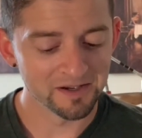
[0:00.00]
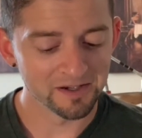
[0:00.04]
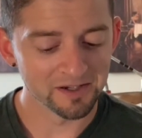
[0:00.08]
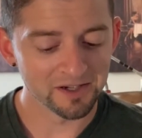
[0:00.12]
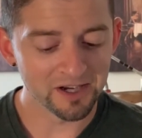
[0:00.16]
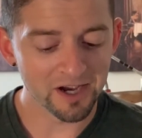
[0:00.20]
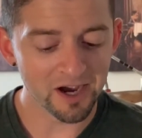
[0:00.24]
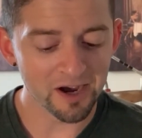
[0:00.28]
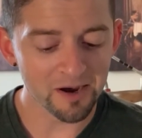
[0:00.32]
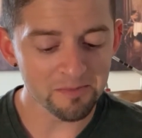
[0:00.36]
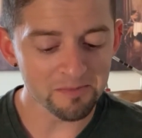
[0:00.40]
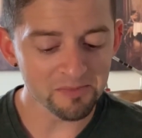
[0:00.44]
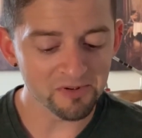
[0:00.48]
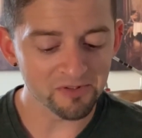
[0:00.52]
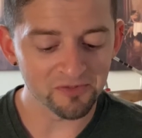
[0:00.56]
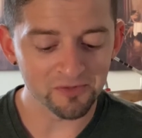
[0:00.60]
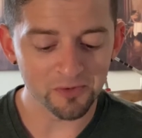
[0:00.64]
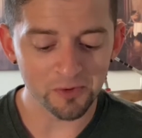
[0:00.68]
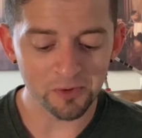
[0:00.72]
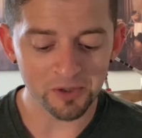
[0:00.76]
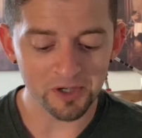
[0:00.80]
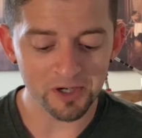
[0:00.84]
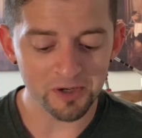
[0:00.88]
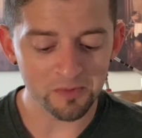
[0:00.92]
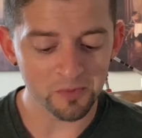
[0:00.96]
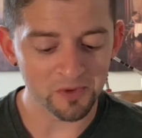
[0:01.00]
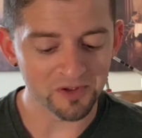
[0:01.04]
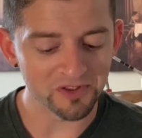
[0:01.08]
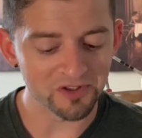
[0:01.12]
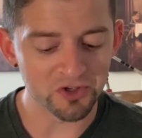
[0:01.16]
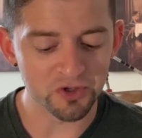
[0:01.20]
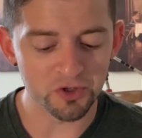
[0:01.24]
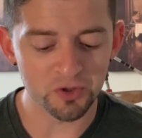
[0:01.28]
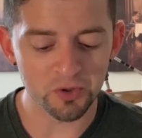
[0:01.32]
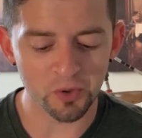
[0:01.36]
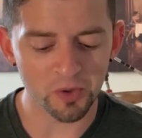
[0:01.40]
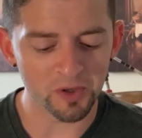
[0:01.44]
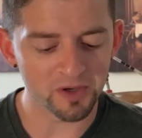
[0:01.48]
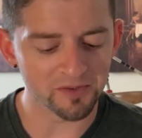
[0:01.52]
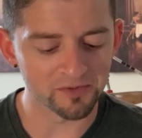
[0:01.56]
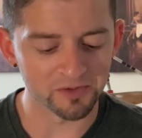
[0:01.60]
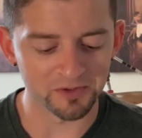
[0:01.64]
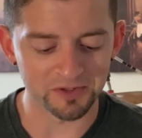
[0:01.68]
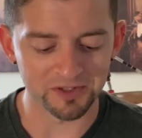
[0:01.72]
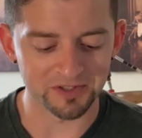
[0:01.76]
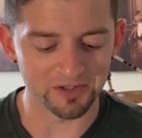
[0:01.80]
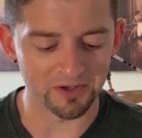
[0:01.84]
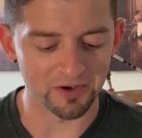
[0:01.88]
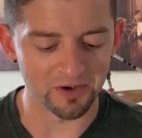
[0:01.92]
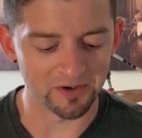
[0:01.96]
Come before him with joyful
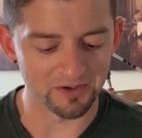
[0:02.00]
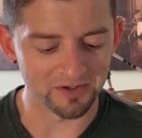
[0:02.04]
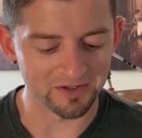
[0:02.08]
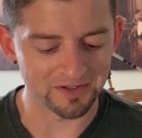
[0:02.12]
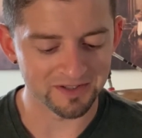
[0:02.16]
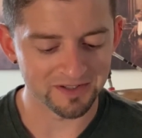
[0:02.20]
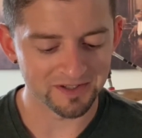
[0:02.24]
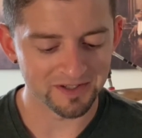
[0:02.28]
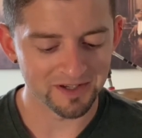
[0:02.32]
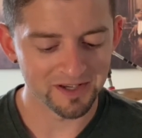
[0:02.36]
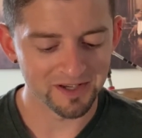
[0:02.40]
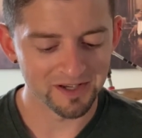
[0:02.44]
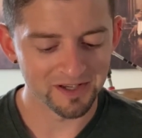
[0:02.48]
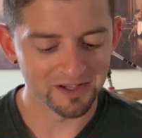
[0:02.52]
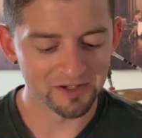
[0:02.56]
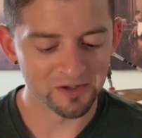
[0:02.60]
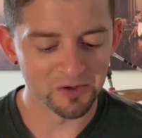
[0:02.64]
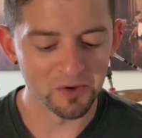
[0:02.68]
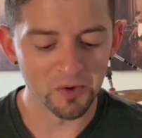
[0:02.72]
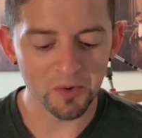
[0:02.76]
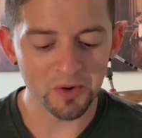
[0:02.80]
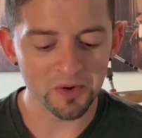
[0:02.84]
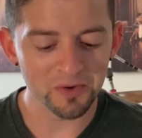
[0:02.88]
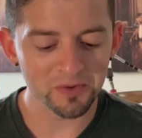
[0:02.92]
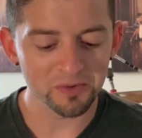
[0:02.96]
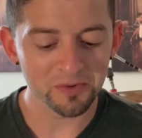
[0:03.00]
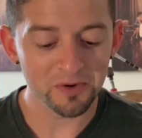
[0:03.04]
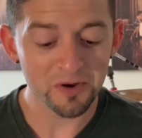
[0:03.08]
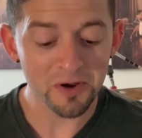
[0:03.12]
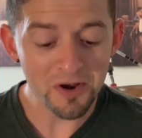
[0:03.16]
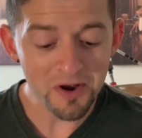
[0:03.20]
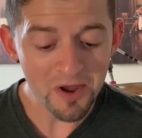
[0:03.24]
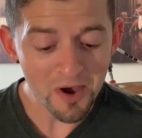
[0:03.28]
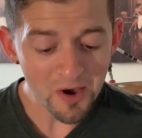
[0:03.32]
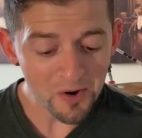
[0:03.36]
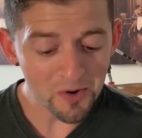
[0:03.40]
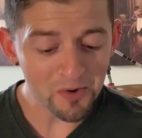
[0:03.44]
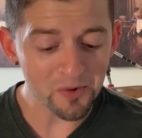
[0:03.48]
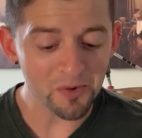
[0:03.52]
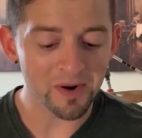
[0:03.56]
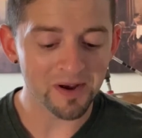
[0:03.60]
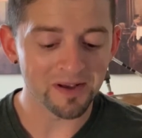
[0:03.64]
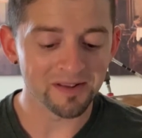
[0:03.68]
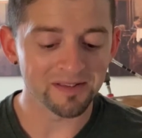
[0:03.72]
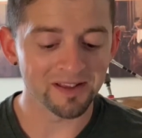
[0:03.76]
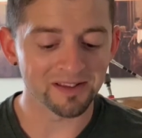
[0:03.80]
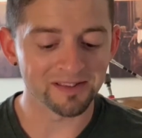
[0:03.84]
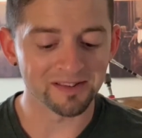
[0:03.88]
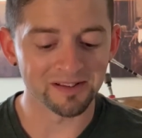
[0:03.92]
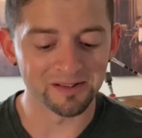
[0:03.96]
songs. Know
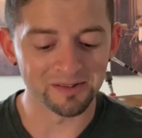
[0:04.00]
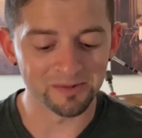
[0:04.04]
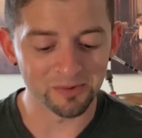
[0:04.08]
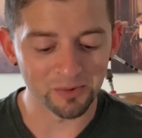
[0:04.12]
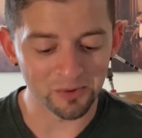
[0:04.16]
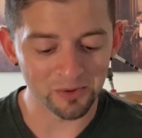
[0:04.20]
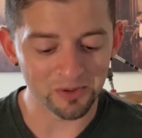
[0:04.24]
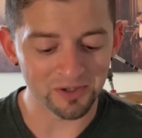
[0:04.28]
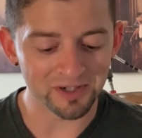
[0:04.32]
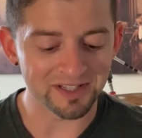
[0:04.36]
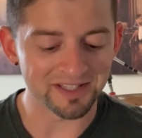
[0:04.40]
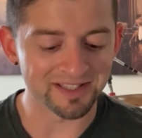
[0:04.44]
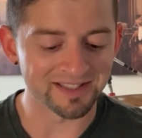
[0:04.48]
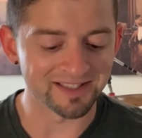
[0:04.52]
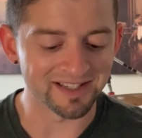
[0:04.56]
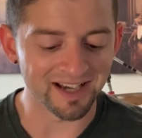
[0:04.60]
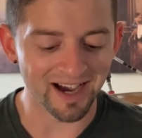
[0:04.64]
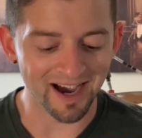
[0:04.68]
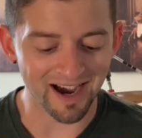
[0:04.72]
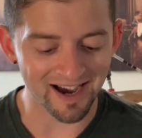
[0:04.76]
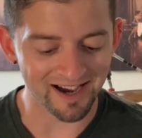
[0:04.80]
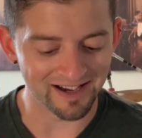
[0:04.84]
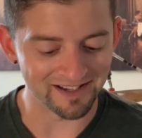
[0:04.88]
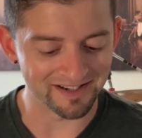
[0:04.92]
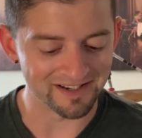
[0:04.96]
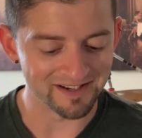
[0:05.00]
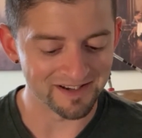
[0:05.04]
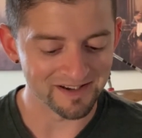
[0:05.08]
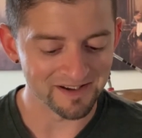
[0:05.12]
that the Lord is God.